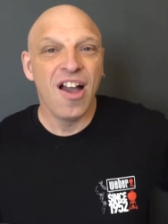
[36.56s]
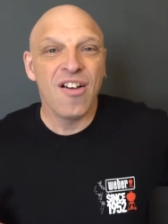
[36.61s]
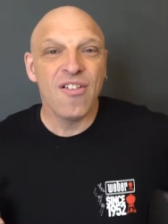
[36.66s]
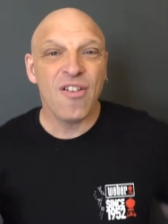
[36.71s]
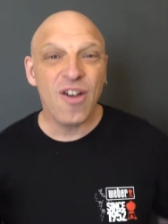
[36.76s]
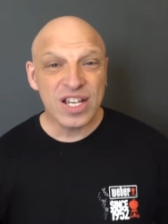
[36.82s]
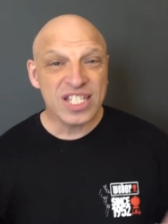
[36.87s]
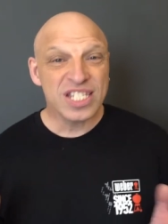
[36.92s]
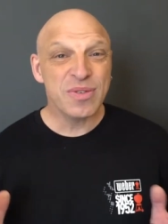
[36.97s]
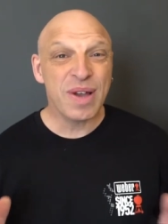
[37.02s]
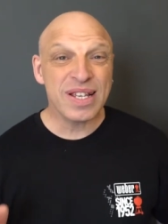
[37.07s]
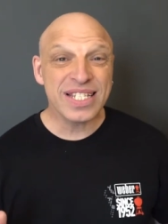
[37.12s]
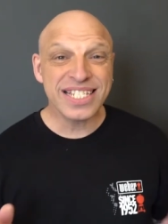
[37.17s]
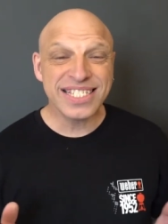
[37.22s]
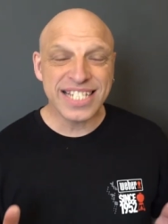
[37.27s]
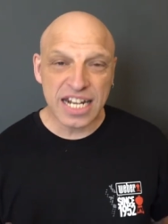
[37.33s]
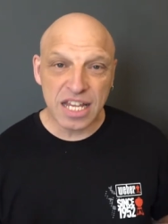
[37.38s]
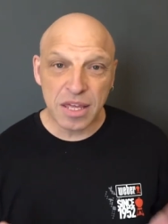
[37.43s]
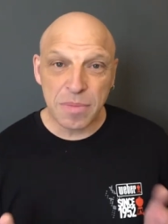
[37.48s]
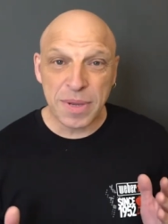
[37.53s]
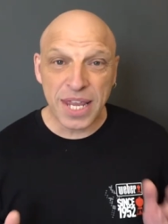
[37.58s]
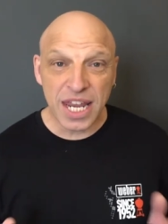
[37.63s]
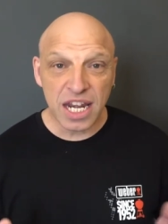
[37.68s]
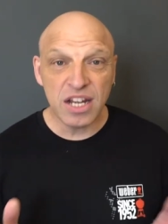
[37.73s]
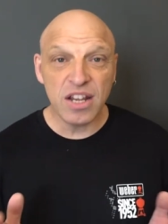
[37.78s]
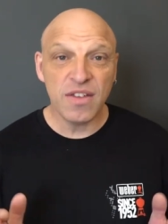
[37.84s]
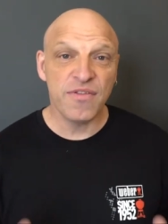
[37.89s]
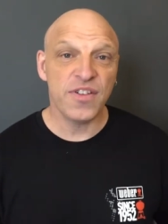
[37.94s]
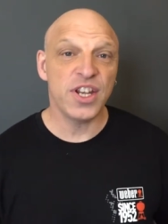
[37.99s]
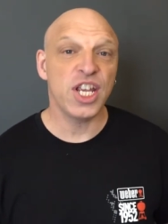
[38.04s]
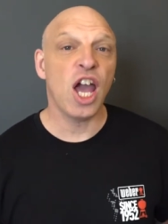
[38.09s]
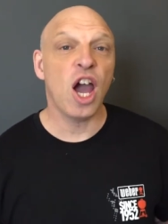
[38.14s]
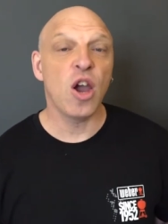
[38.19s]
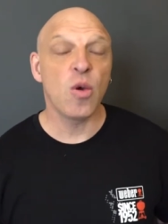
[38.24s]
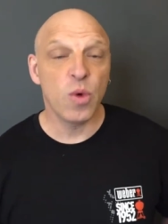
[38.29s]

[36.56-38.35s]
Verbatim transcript: Right, so as I said at the beginning of the video,